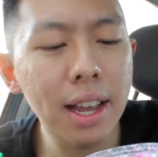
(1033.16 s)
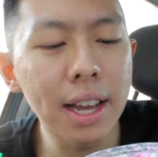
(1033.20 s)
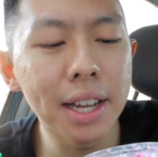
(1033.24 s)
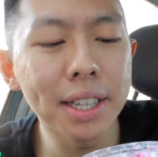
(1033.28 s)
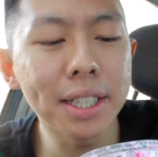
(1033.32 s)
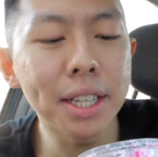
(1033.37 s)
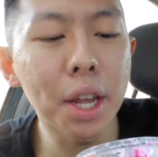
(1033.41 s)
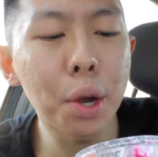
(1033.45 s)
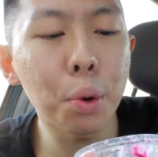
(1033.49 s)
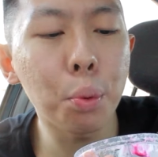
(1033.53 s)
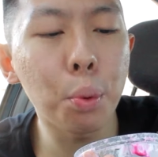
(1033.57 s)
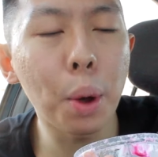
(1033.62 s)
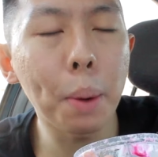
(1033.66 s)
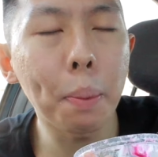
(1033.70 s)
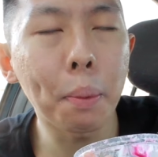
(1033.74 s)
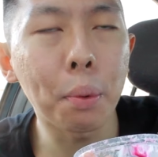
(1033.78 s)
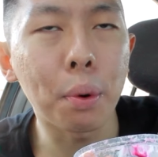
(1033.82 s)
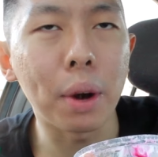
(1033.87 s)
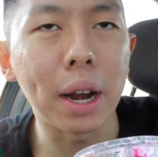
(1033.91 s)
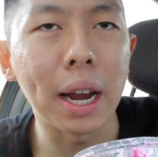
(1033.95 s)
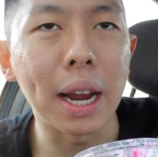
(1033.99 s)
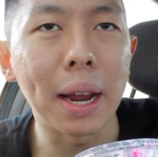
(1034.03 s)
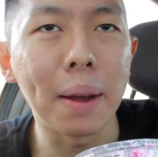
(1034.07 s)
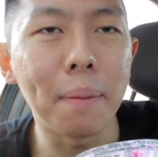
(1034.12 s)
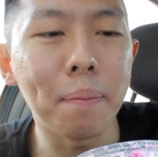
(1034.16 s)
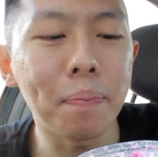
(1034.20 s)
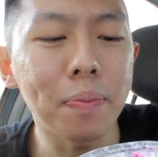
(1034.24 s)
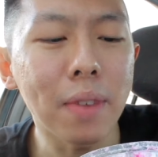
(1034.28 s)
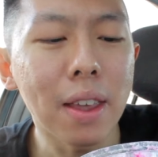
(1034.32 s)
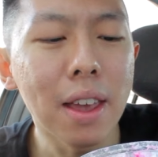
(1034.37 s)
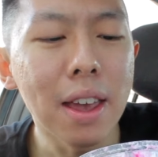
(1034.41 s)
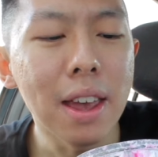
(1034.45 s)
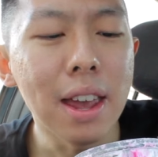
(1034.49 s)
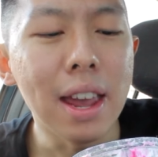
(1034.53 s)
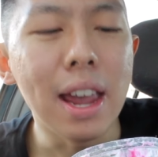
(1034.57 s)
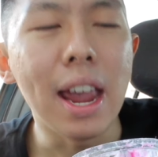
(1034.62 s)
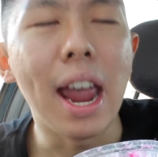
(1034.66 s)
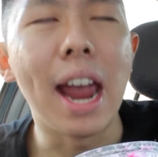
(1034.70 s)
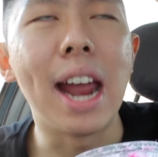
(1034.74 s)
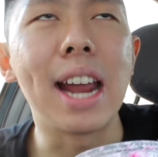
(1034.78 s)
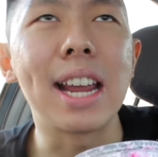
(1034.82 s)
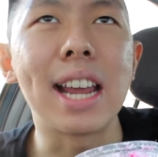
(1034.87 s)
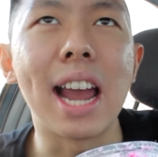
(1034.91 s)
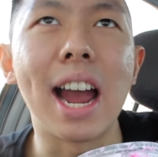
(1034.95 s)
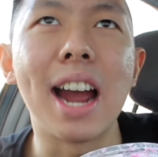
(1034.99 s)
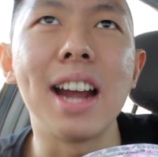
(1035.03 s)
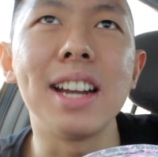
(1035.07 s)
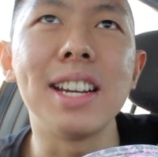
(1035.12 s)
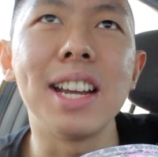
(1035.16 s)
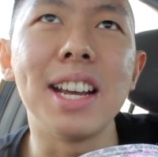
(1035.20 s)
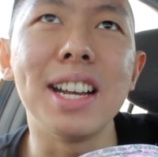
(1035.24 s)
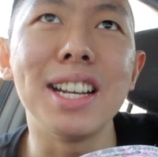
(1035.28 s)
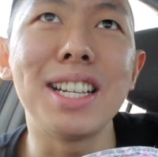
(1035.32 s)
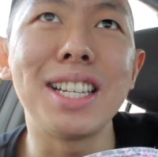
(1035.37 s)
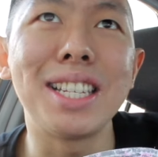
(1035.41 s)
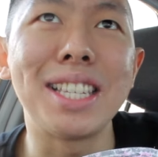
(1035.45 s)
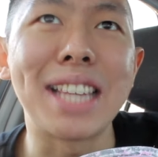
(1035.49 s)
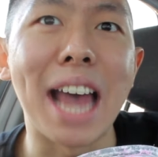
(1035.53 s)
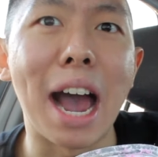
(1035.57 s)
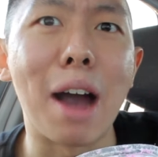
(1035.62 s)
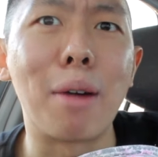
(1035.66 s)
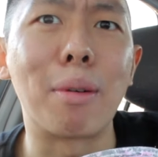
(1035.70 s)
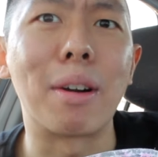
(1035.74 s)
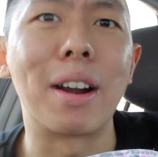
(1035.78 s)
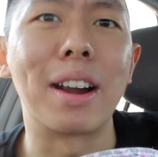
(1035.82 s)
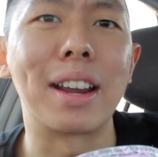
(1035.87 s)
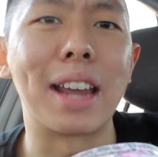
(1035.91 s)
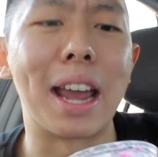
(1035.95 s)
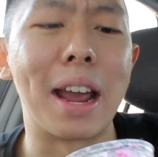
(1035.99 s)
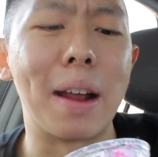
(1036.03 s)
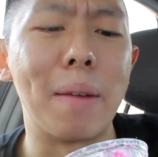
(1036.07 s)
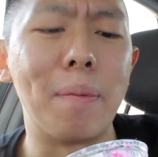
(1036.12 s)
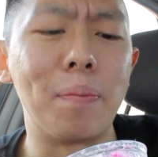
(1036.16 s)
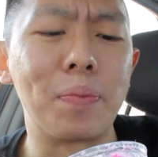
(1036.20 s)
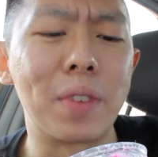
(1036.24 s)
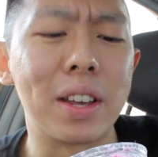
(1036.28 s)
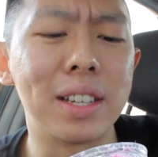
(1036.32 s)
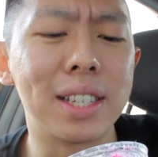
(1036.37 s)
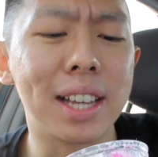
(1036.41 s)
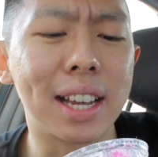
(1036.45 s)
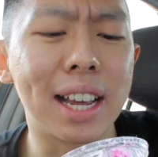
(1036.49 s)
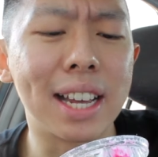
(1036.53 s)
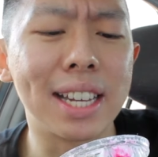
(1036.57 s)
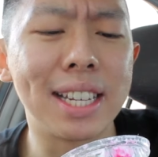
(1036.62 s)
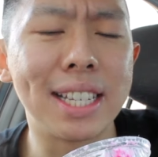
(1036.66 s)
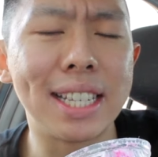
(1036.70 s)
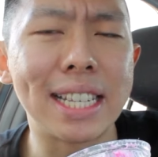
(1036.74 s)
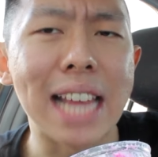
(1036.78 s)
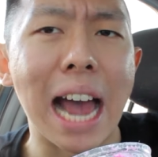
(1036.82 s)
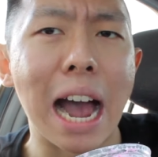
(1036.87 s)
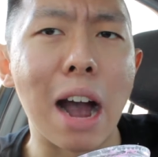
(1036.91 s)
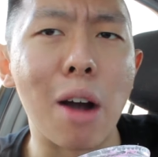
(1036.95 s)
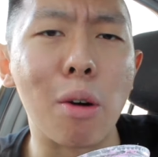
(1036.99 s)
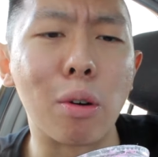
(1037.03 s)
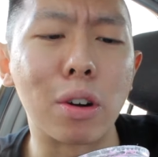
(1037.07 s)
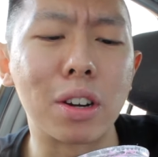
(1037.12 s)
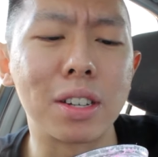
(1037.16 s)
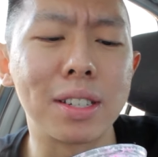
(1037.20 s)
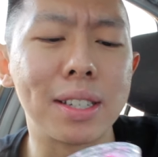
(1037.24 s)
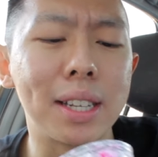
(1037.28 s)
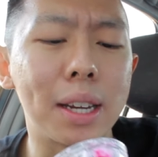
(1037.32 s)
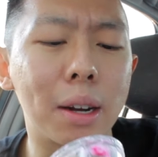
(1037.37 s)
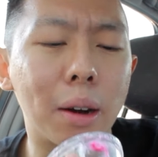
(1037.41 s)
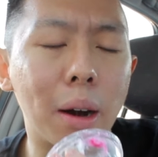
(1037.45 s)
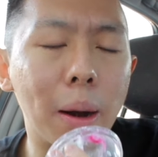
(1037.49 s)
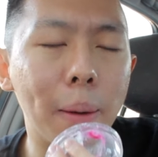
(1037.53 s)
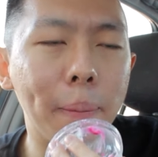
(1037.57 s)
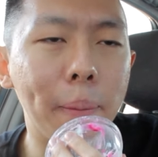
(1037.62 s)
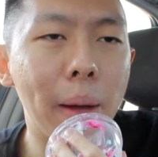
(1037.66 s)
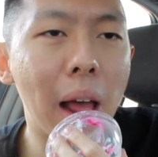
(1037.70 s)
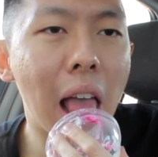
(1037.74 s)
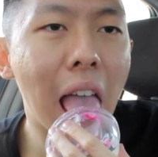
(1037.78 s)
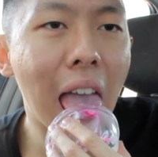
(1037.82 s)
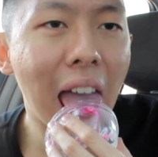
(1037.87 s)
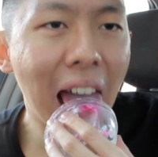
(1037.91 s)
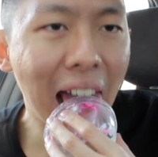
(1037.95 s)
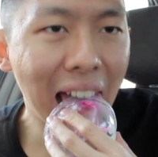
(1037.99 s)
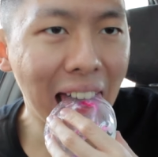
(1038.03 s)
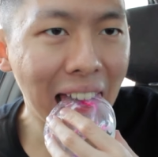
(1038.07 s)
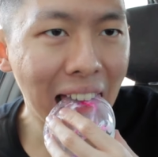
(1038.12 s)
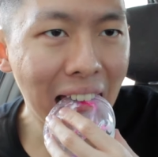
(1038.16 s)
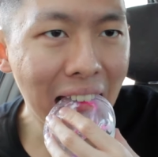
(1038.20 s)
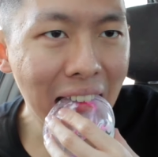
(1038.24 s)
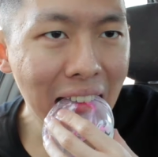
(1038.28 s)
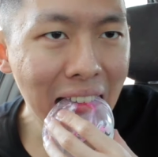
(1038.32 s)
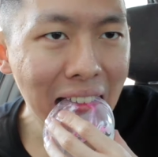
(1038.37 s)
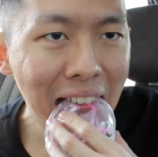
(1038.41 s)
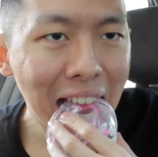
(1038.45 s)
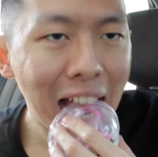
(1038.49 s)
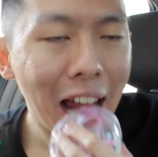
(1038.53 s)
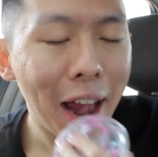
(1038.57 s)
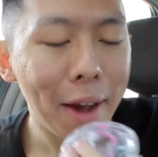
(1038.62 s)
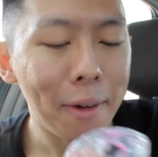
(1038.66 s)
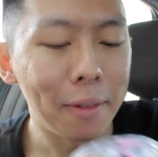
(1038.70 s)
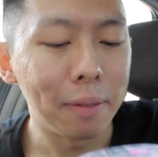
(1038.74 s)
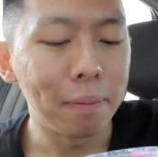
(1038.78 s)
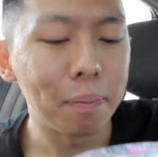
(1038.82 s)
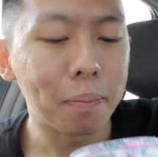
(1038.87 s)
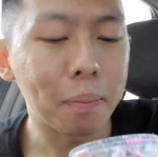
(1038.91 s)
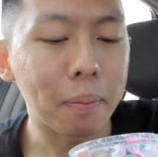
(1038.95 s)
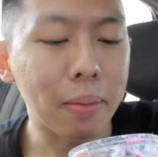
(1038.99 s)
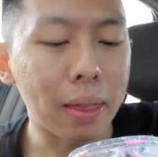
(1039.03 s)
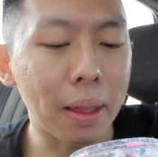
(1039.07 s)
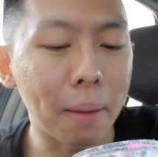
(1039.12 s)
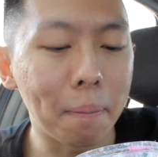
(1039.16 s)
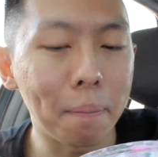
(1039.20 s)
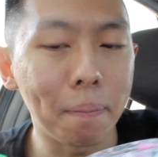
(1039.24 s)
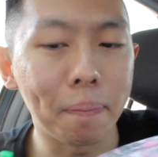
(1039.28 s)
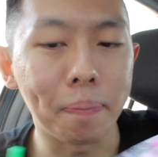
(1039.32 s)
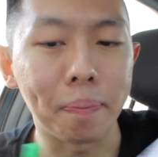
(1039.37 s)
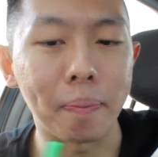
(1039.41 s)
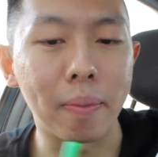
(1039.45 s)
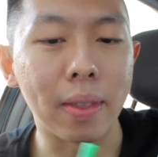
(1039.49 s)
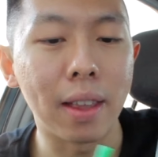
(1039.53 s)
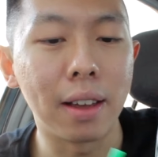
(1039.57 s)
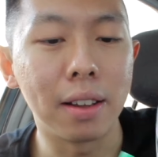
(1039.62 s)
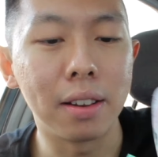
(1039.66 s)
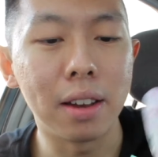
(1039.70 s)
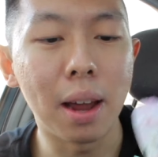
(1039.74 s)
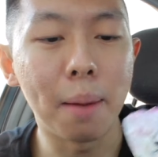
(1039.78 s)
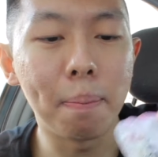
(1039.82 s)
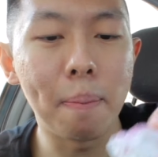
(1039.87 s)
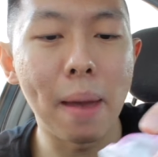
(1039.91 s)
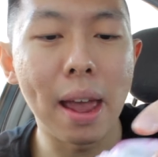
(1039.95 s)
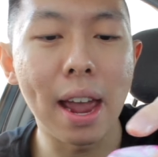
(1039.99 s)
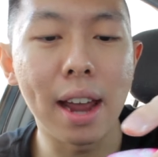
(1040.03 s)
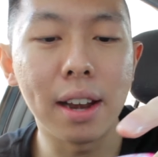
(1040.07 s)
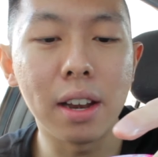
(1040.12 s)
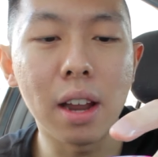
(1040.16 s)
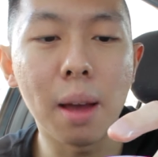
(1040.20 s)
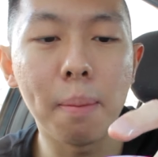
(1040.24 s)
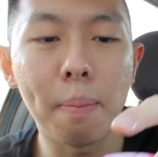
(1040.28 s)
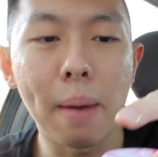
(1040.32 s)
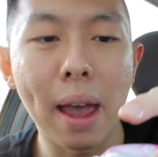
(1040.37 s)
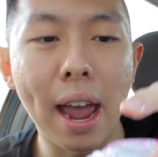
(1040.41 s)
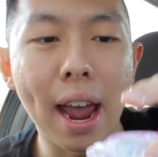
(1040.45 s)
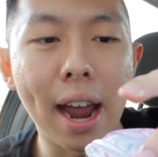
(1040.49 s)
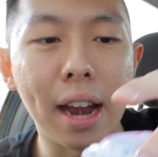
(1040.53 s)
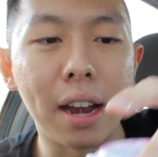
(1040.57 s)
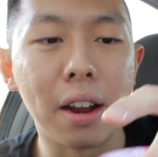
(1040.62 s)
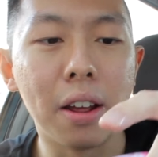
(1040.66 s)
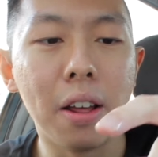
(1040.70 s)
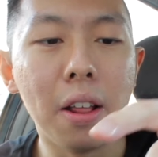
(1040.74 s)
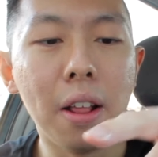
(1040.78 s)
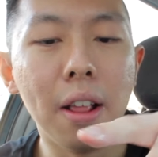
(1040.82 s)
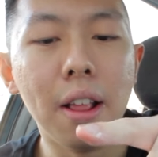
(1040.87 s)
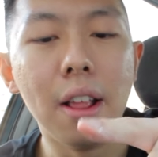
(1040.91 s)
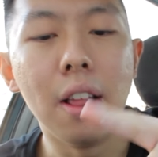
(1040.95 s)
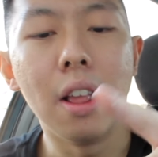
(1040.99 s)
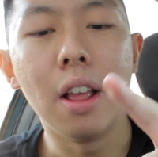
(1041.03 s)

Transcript: It's like whipped cream, and it kind of tastes sour again. It's like a sour syrup. Not bad, not bad.